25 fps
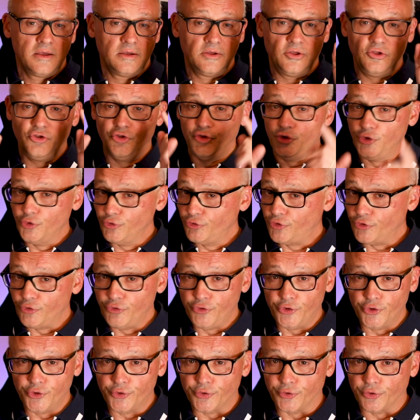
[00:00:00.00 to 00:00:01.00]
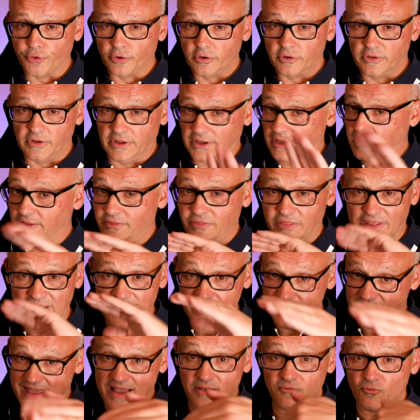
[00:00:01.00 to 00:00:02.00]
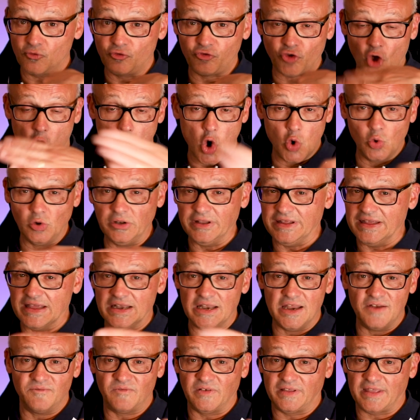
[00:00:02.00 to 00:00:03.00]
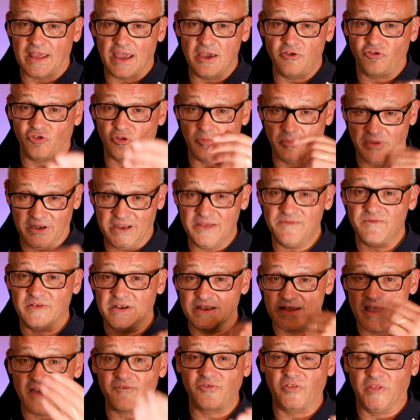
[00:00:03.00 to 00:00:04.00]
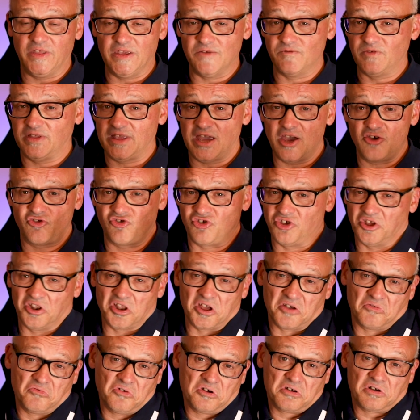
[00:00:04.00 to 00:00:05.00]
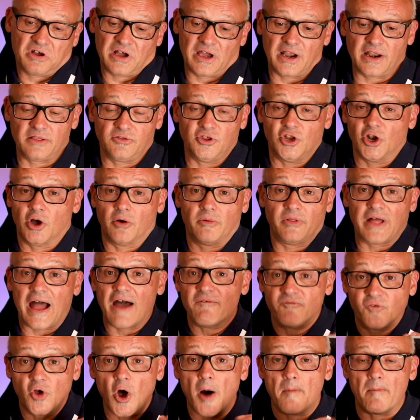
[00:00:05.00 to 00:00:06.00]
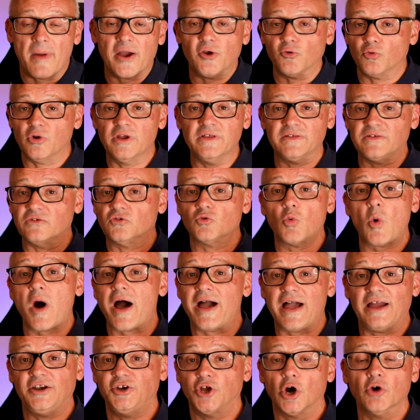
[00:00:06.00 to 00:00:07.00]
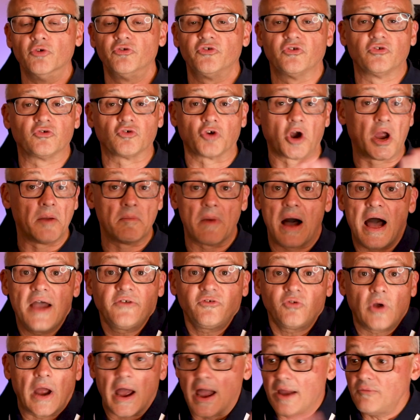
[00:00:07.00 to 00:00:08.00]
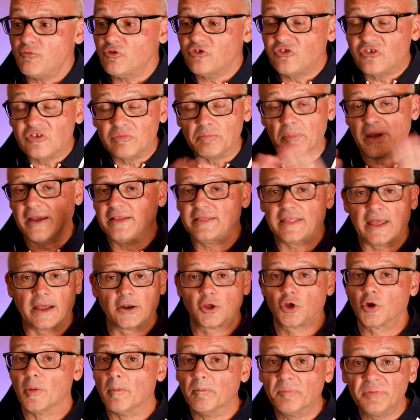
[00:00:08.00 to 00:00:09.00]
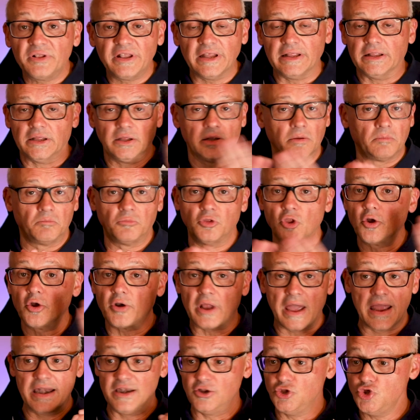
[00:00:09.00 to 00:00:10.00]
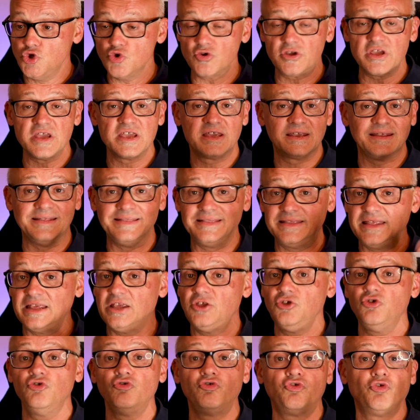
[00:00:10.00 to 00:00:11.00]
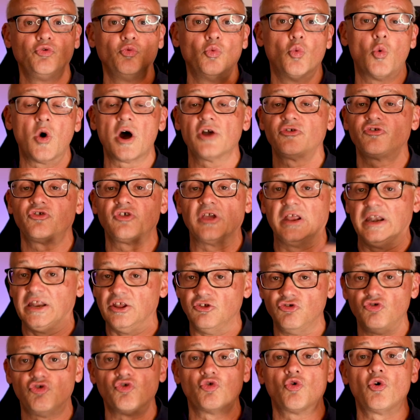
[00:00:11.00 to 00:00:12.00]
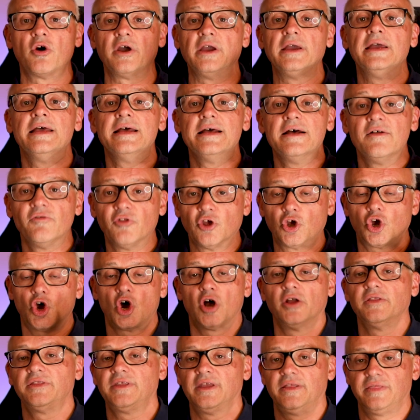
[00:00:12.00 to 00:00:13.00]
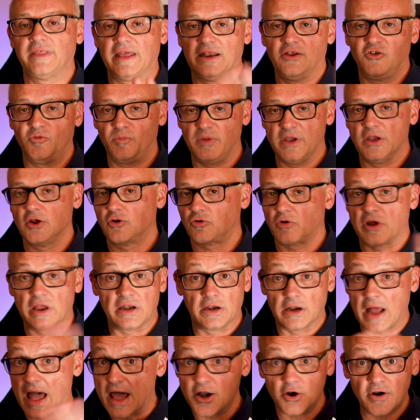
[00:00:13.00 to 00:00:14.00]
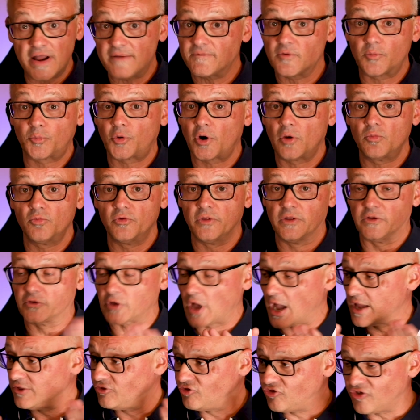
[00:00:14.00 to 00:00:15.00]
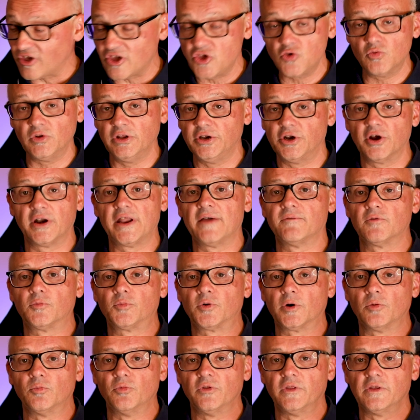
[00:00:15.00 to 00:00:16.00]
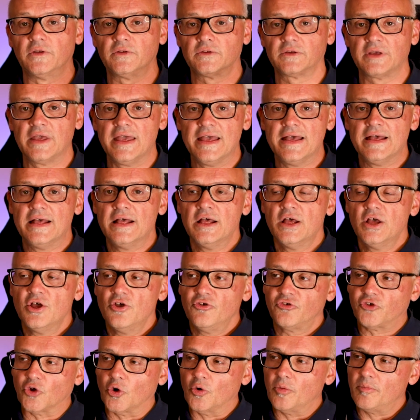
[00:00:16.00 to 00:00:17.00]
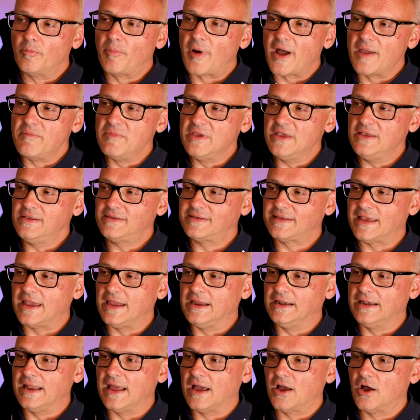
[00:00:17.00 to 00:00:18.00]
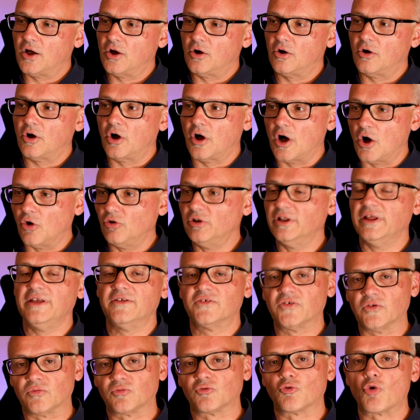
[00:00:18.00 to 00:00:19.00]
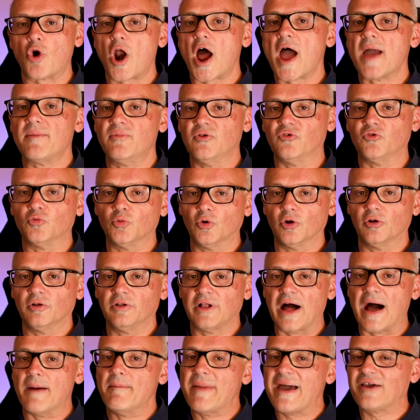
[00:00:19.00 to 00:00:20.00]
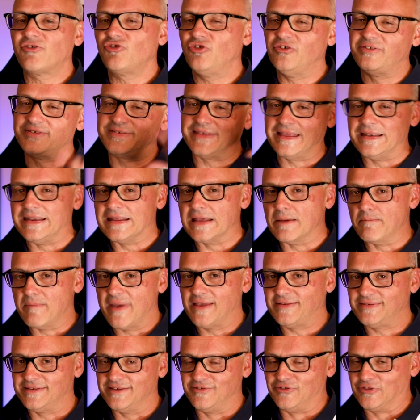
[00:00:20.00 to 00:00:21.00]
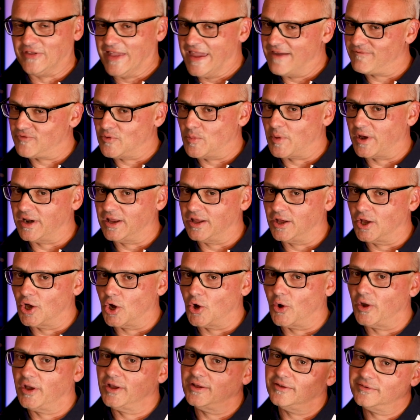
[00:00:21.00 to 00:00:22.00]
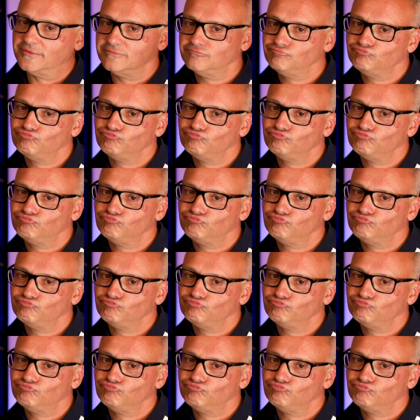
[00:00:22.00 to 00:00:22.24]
you do you. That was only an invitation, but even after the invitation, you're like, well, you know, I've got my reasons why I don't subscribe. I respect that completely. And you can continue to watch and enjoy the content that is being created. I don't have a problem with this. I genuinely don't have a problem with this. So by me saying now only subscribers will, I'm actually sending a message to everybody going,